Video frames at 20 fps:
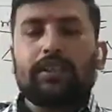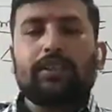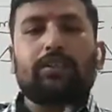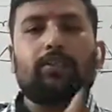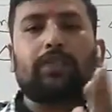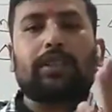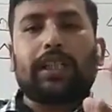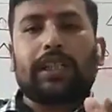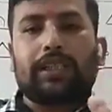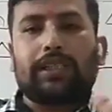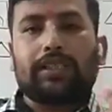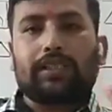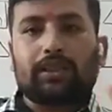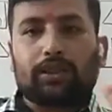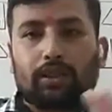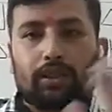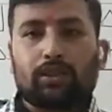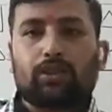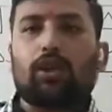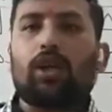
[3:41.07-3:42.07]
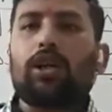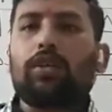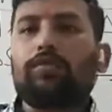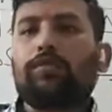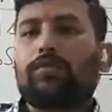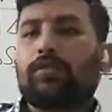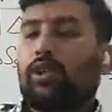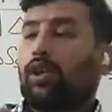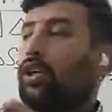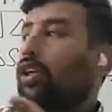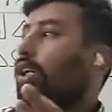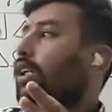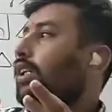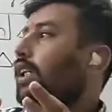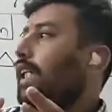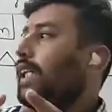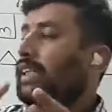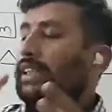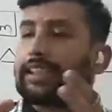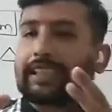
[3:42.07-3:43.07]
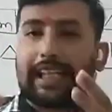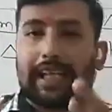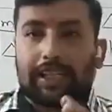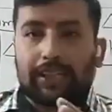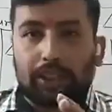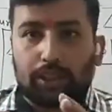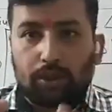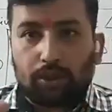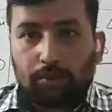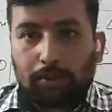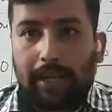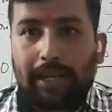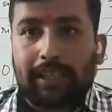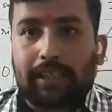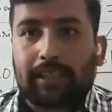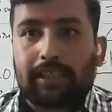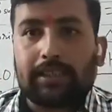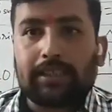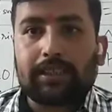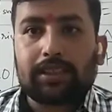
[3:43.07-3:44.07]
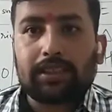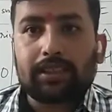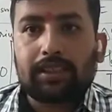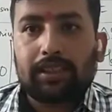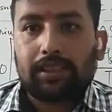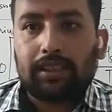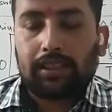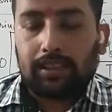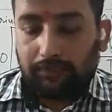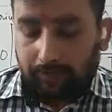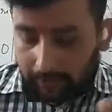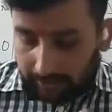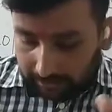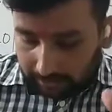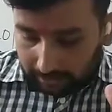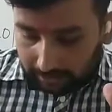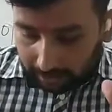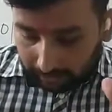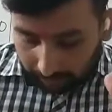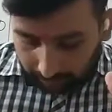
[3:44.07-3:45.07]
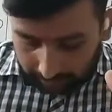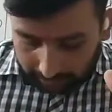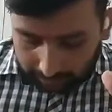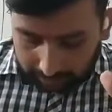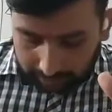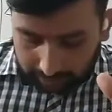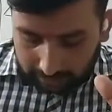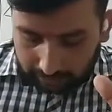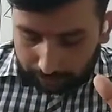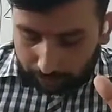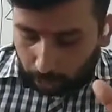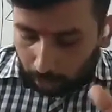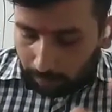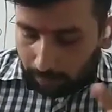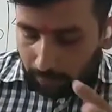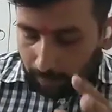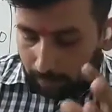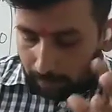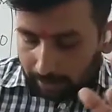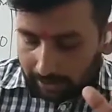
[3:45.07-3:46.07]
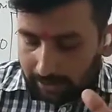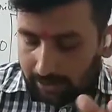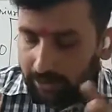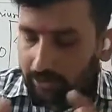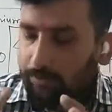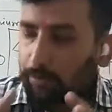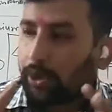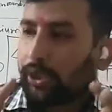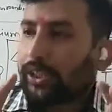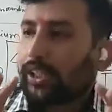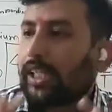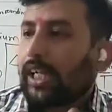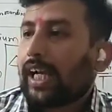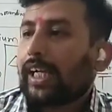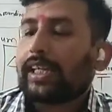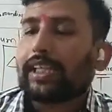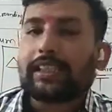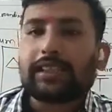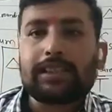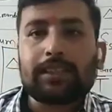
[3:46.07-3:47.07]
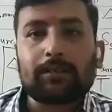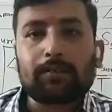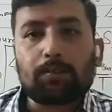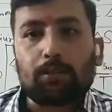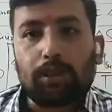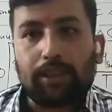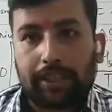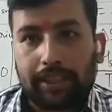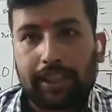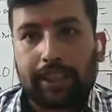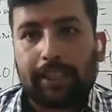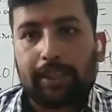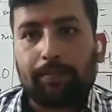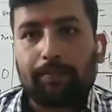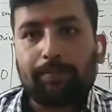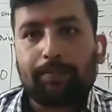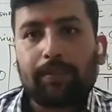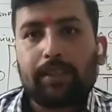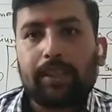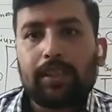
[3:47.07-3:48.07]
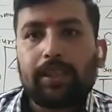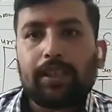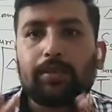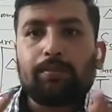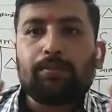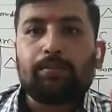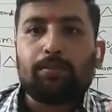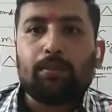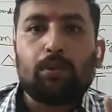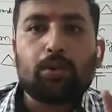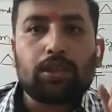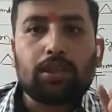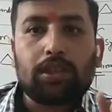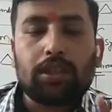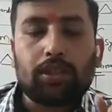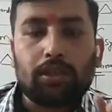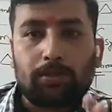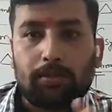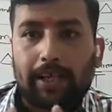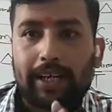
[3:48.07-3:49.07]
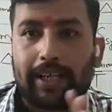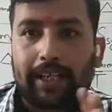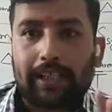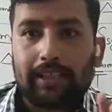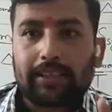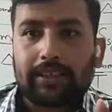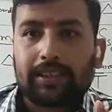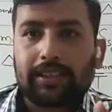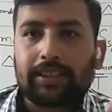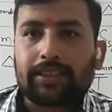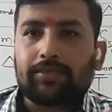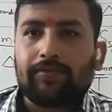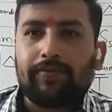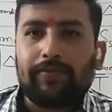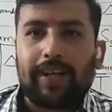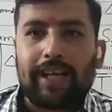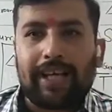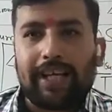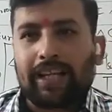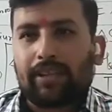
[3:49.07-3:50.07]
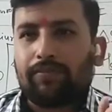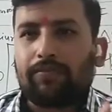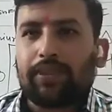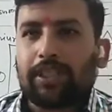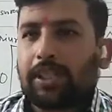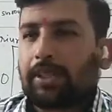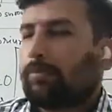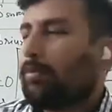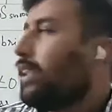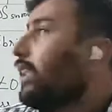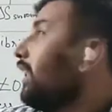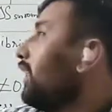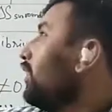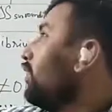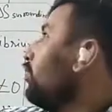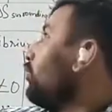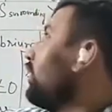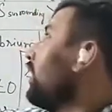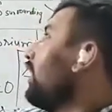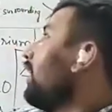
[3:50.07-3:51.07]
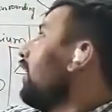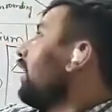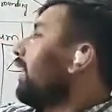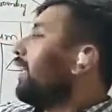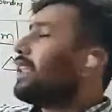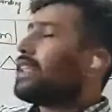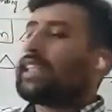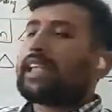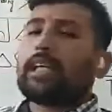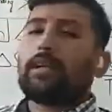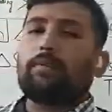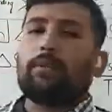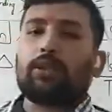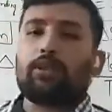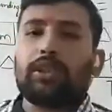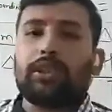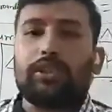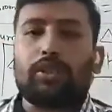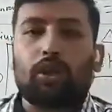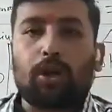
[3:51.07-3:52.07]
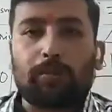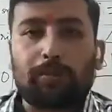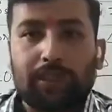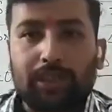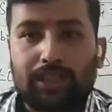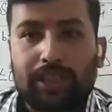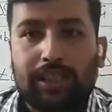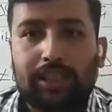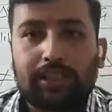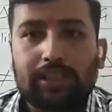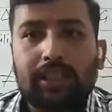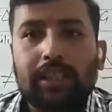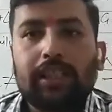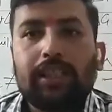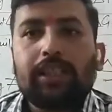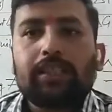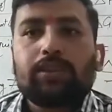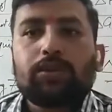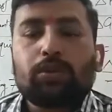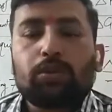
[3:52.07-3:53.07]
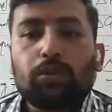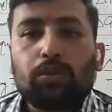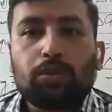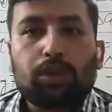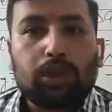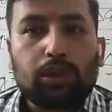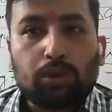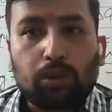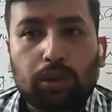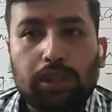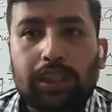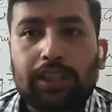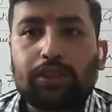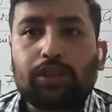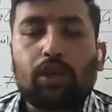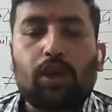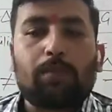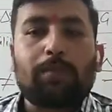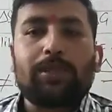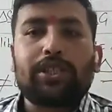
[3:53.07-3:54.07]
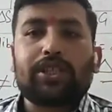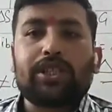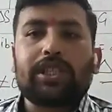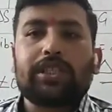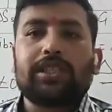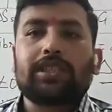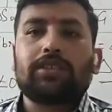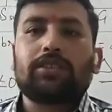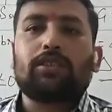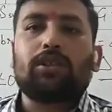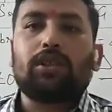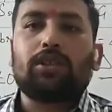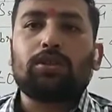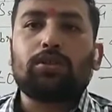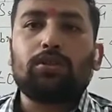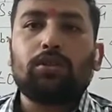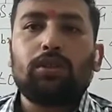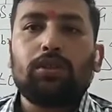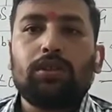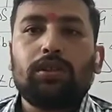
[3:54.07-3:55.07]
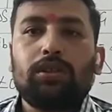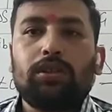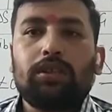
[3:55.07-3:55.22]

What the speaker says: you can solve your NCERT numericals, which is given in the problem number 6.9 and 6.10. Both the numericals is very comfortably, you can understand about the entropy change. So the total entropy change is equal to